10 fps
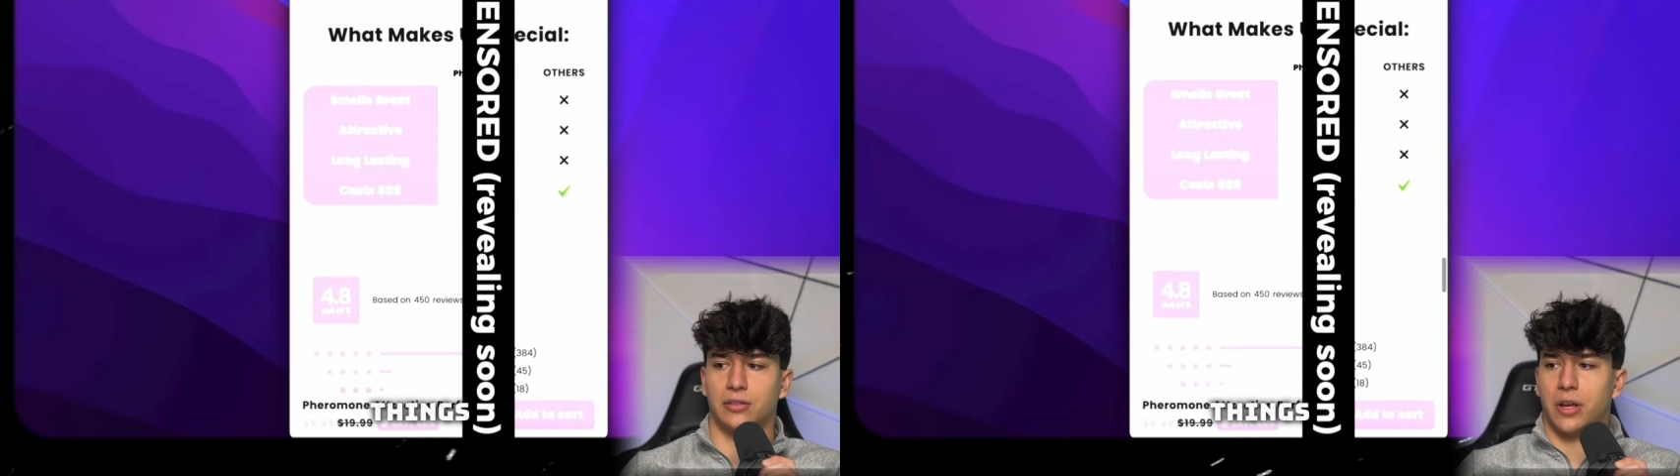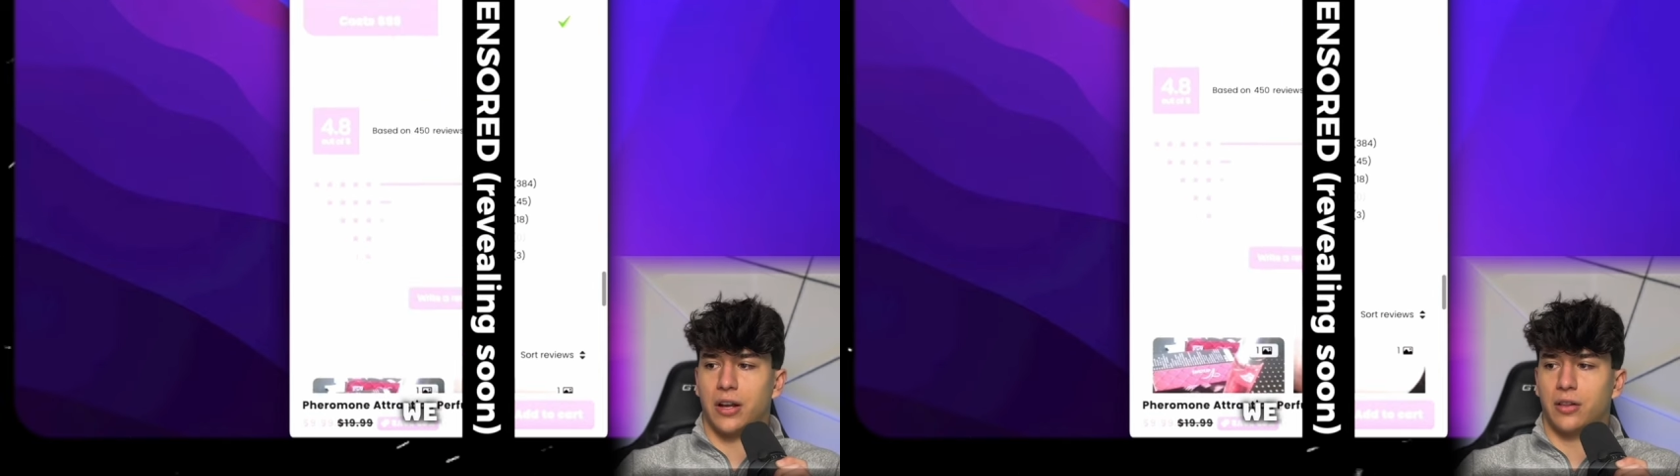
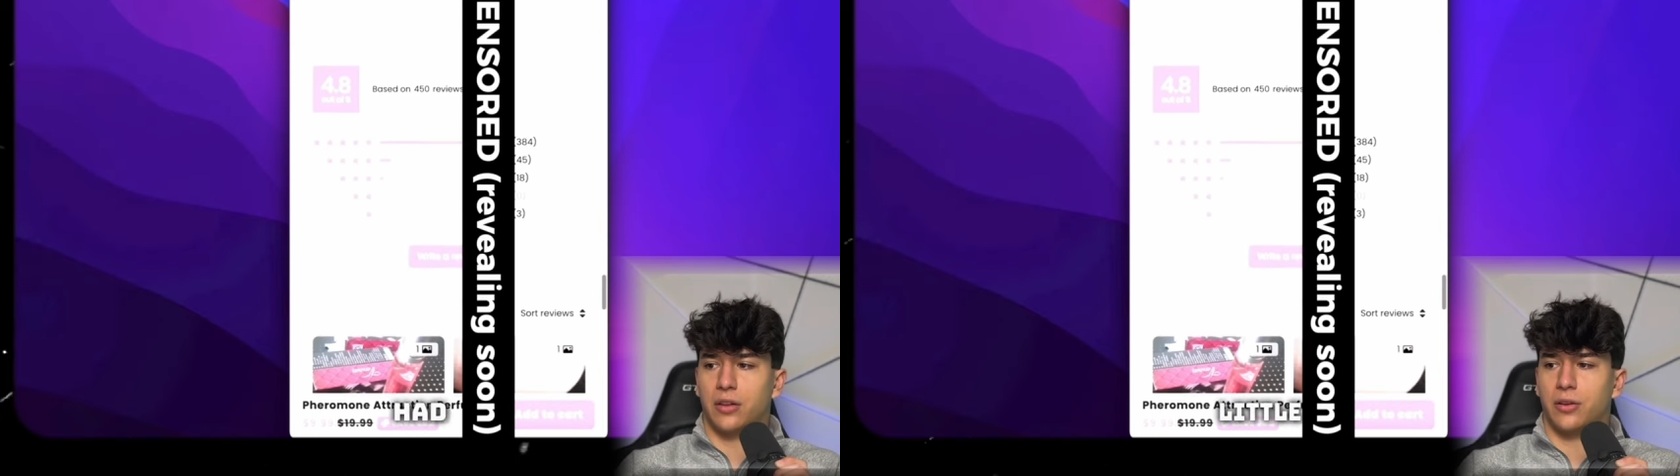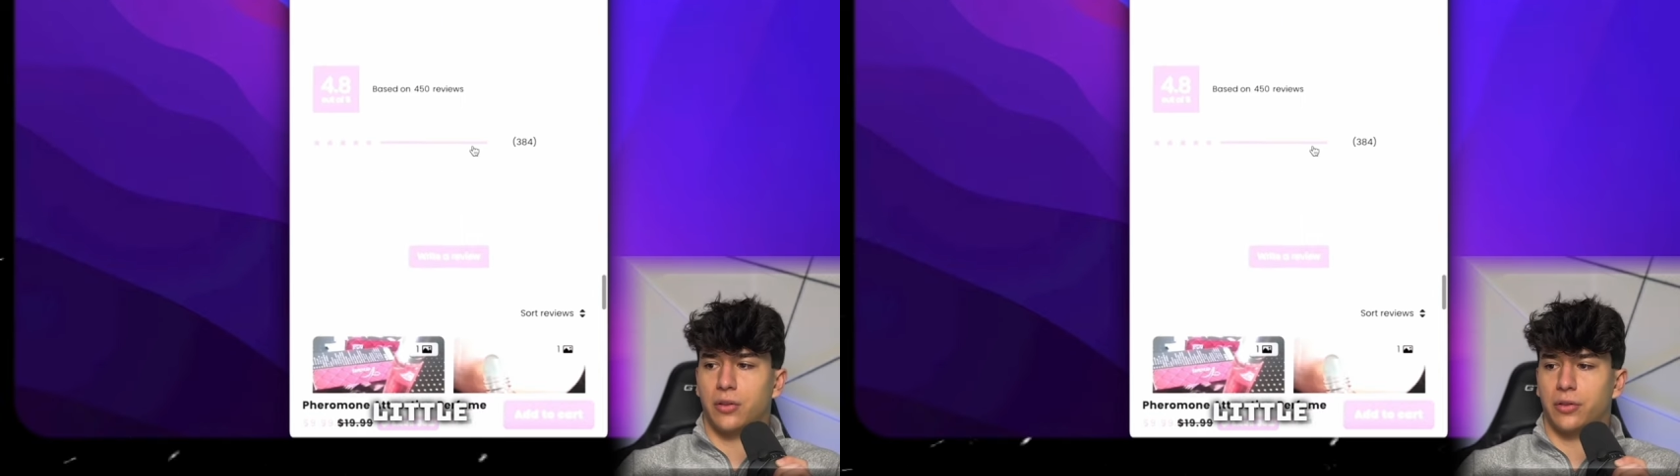We had a
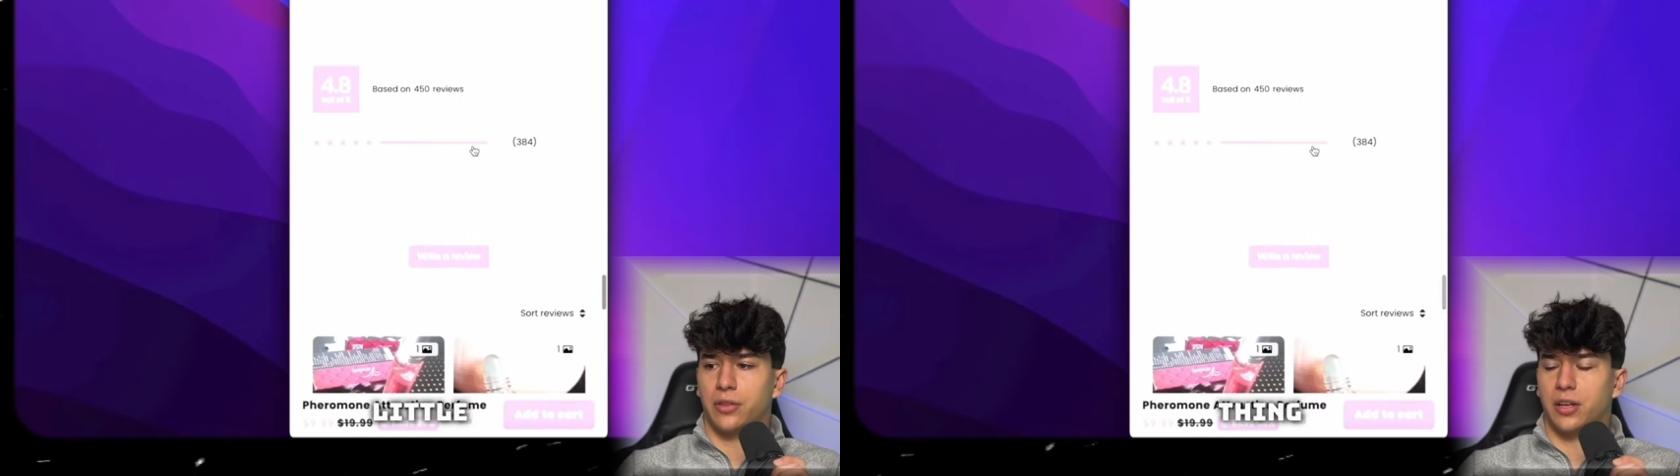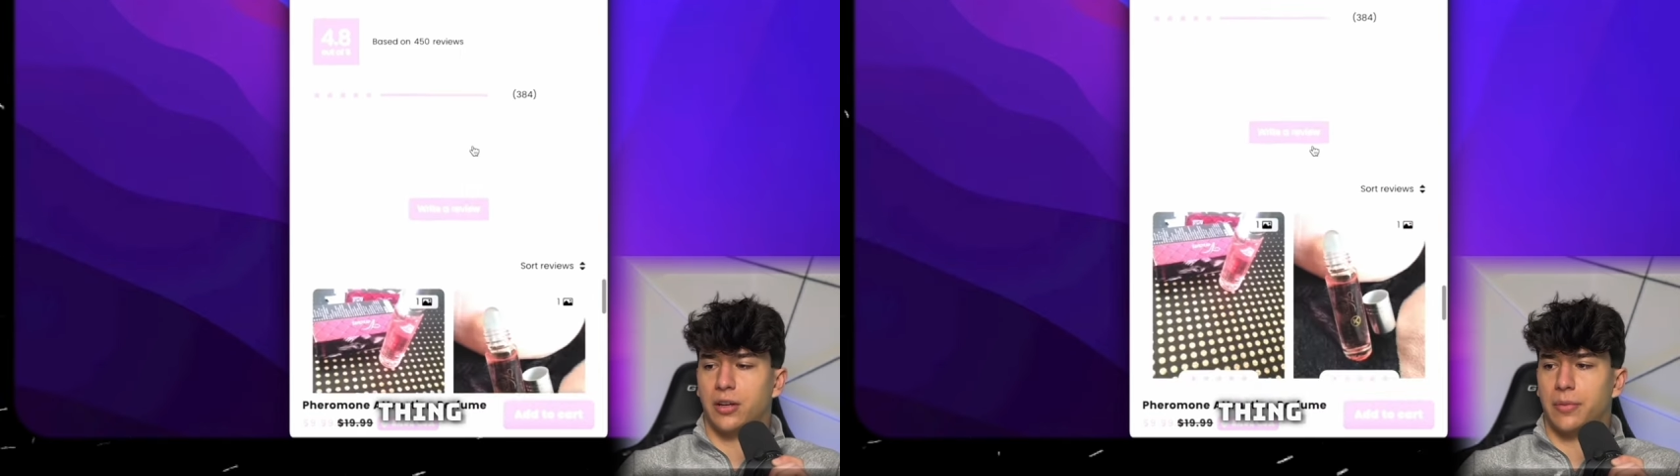little
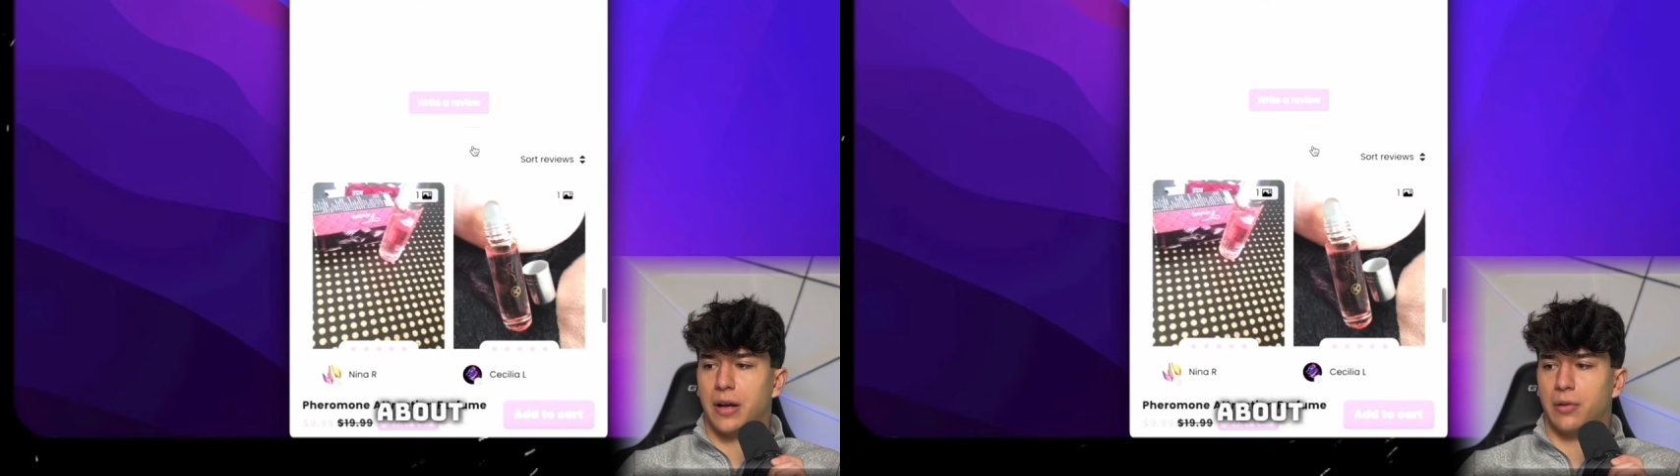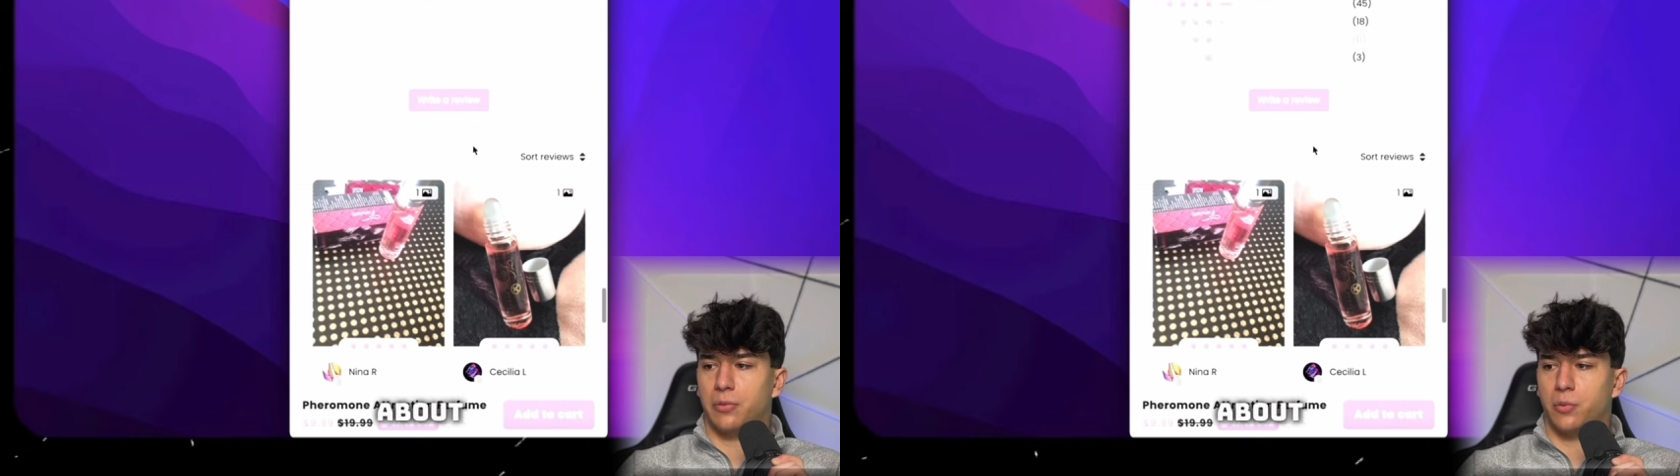thing about